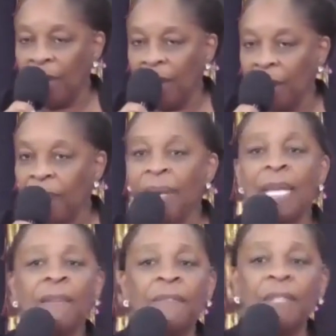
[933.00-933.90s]

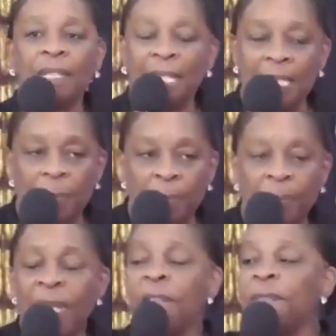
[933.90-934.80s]
praying for this,
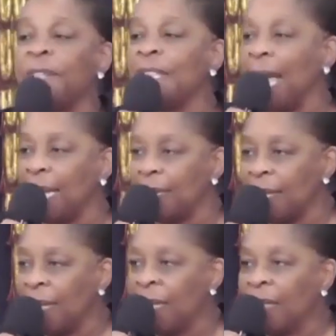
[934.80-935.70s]
praying for that,
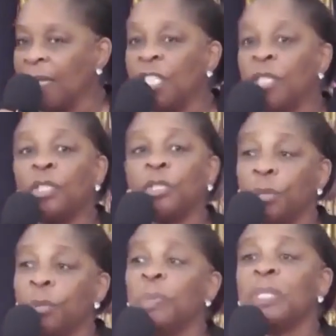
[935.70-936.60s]
that you're
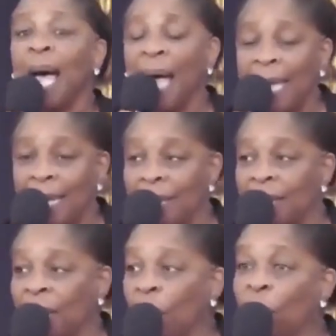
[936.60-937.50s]
too tired
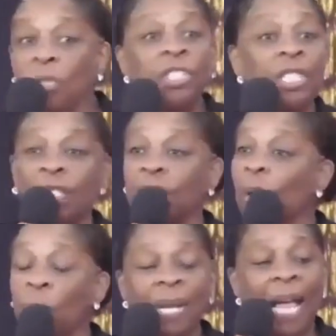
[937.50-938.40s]
or just
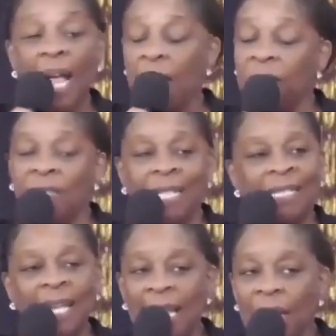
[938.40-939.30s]
don't have the
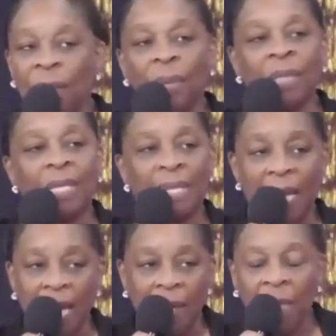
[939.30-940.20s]
day or the
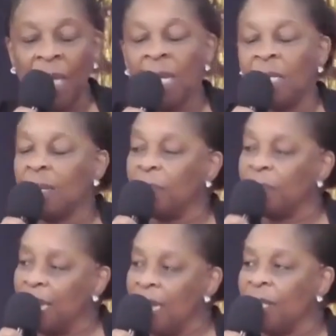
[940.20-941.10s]
time to
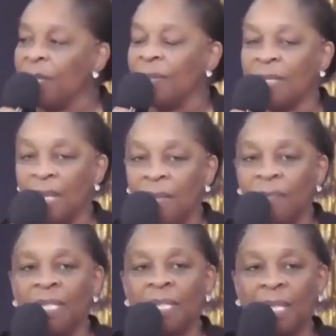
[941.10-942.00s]
take yourself
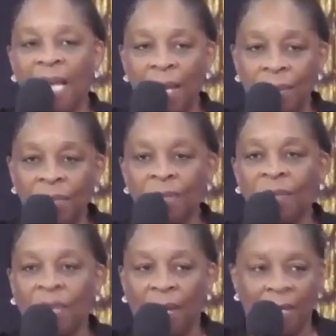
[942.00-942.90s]
into the house of God.